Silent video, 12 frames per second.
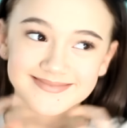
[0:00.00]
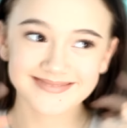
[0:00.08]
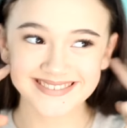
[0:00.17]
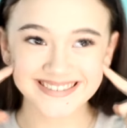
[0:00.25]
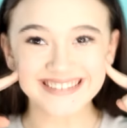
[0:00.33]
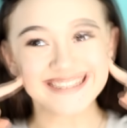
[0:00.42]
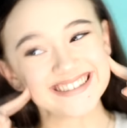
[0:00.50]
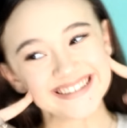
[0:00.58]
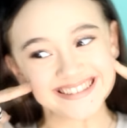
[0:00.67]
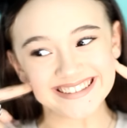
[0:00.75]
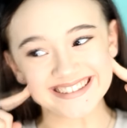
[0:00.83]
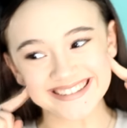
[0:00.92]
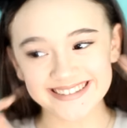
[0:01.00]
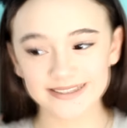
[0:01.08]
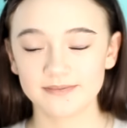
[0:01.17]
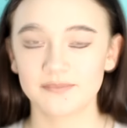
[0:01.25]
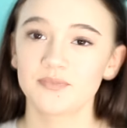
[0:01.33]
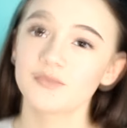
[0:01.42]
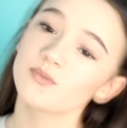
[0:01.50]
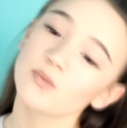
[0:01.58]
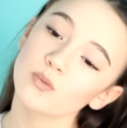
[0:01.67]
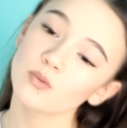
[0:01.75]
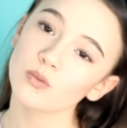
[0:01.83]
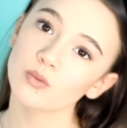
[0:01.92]
This is the end
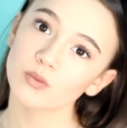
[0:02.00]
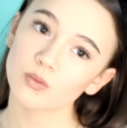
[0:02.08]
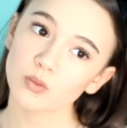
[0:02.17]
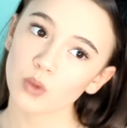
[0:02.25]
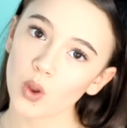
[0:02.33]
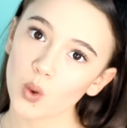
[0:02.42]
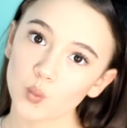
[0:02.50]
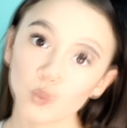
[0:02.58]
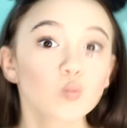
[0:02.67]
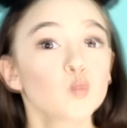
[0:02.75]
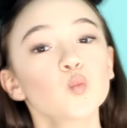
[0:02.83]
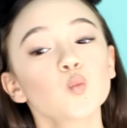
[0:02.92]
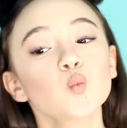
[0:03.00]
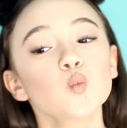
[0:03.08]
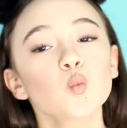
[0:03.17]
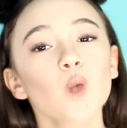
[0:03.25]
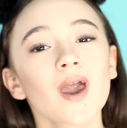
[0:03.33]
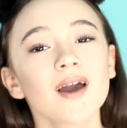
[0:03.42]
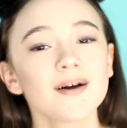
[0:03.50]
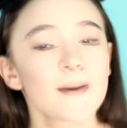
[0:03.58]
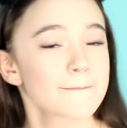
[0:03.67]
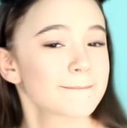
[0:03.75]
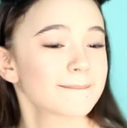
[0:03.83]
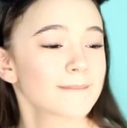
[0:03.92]
result. I absolutely love it. It's super fresh
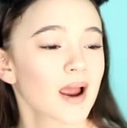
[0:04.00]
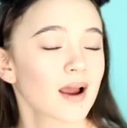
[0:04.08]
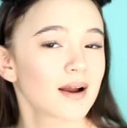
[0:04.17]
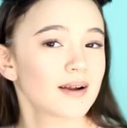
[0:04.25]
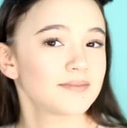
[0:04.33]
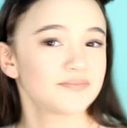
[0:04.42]
and natural.